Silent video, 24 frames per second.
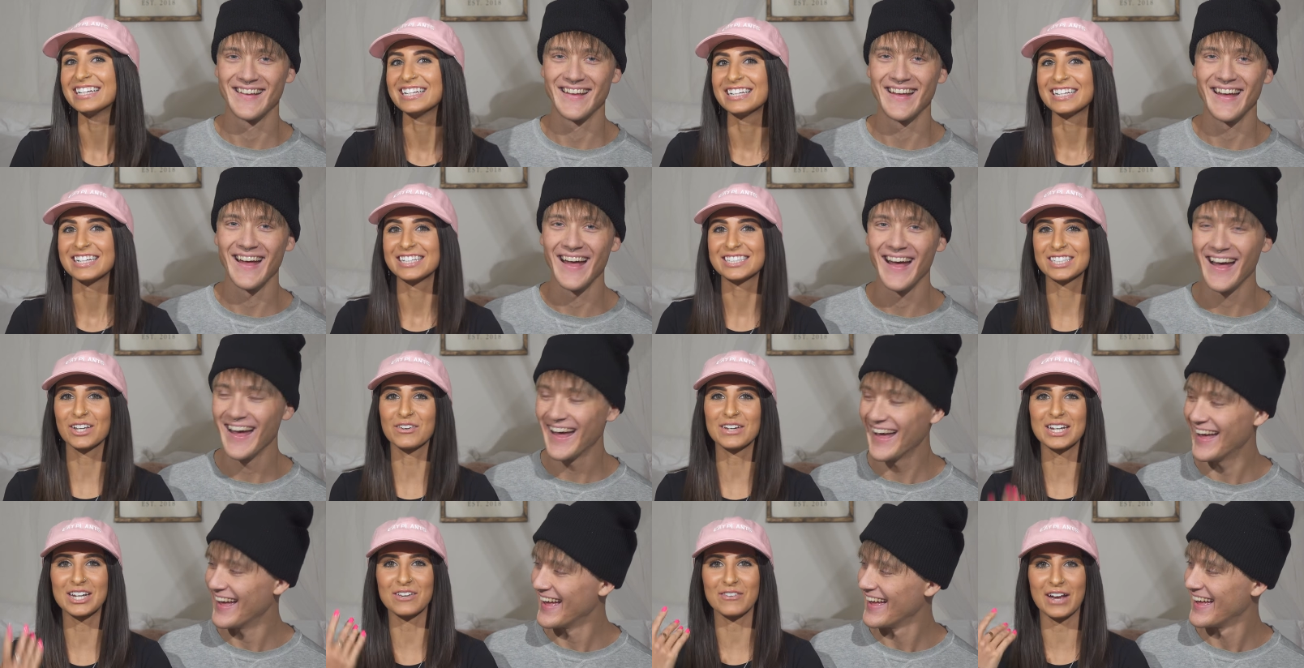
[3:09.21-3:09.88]

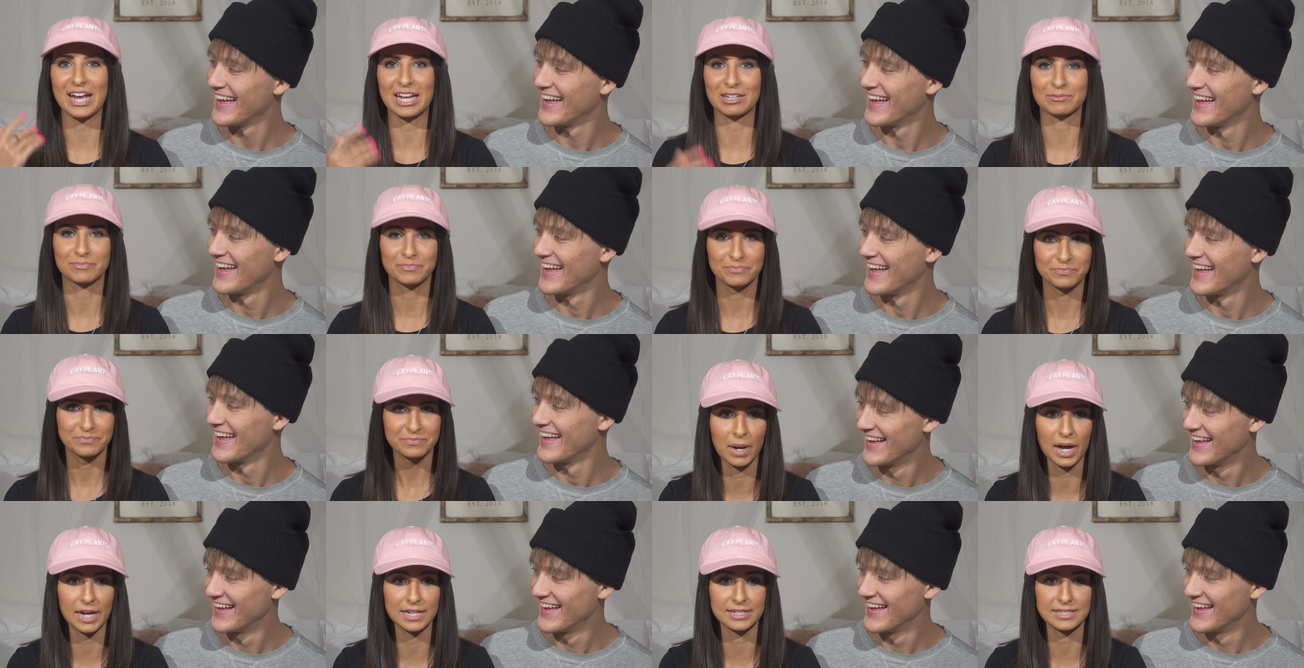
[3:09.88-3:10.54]
Speaker 1: So anyway,
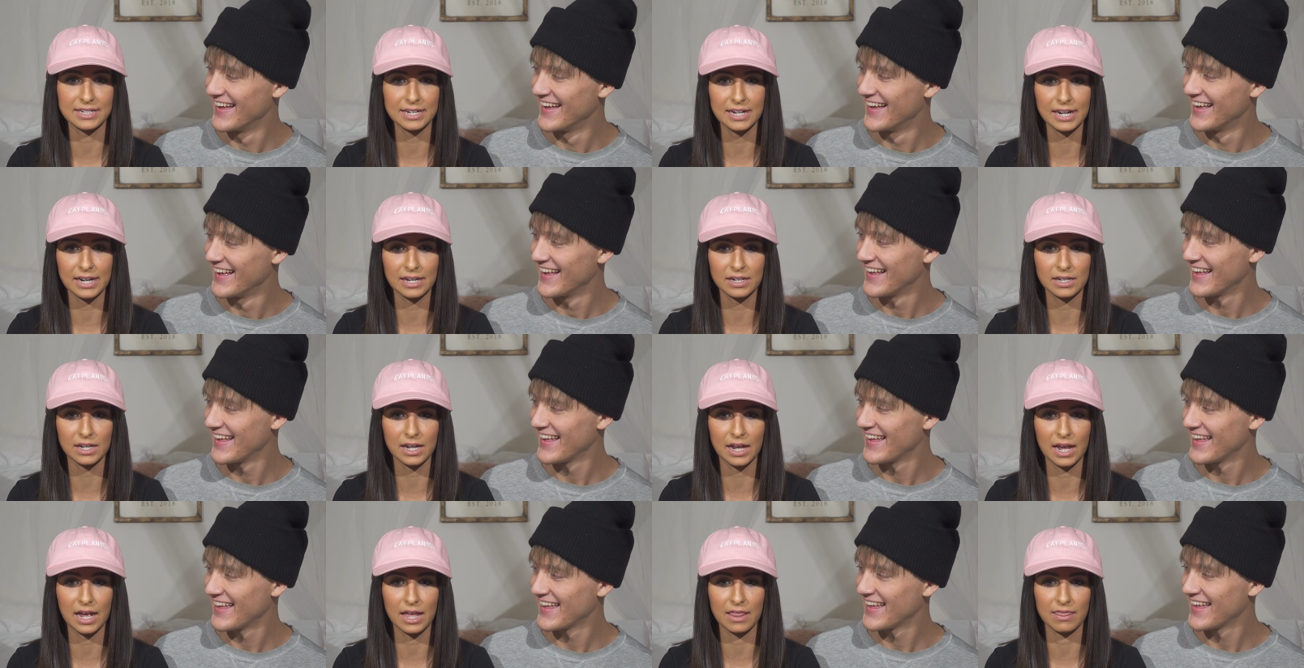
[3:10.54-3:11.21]
I did
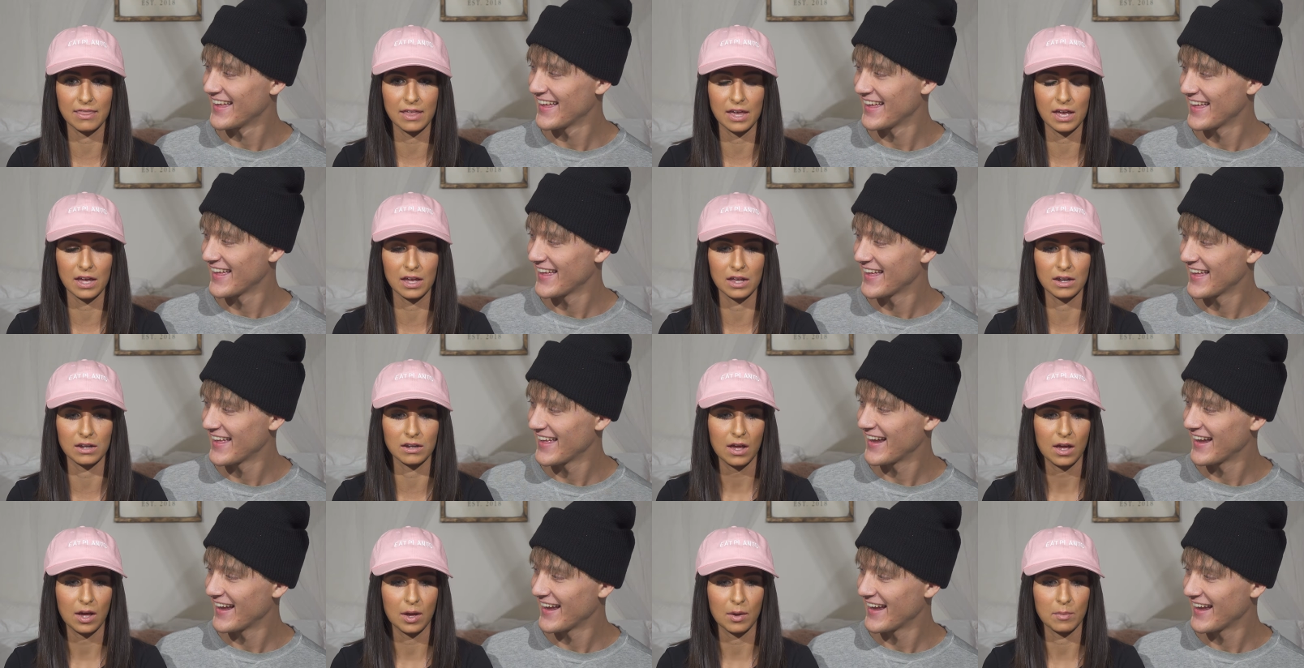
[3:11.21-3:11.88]
it, and
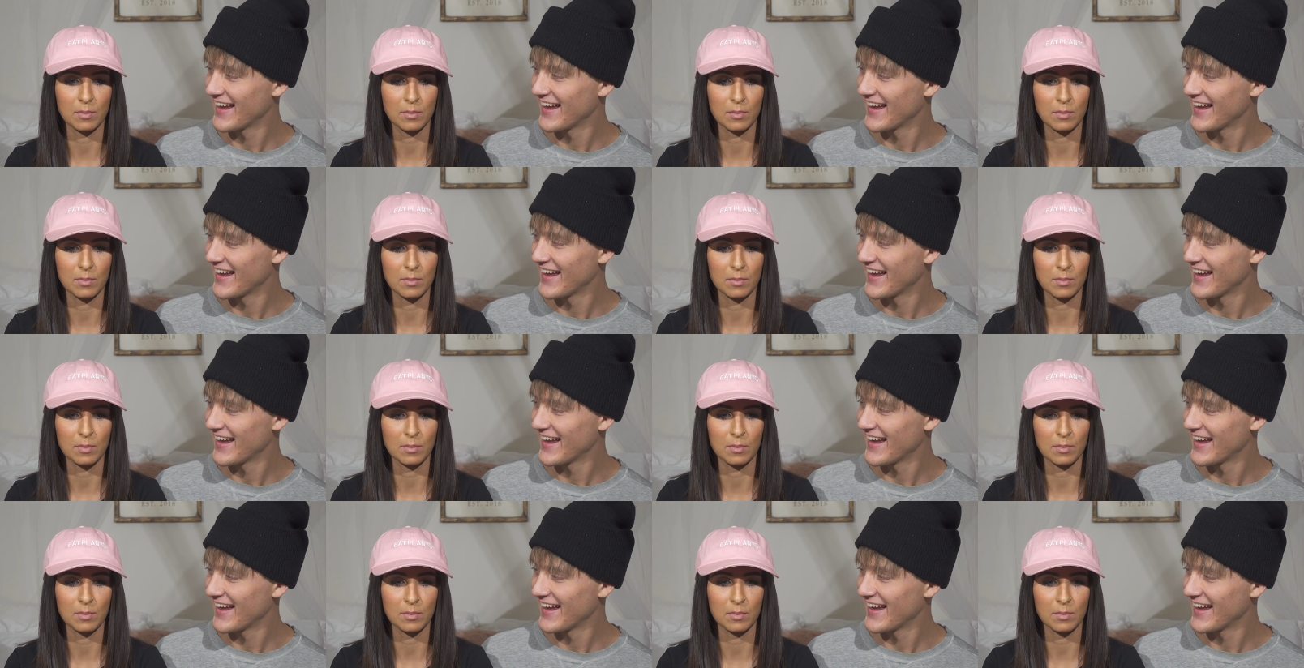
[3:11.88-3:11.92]
then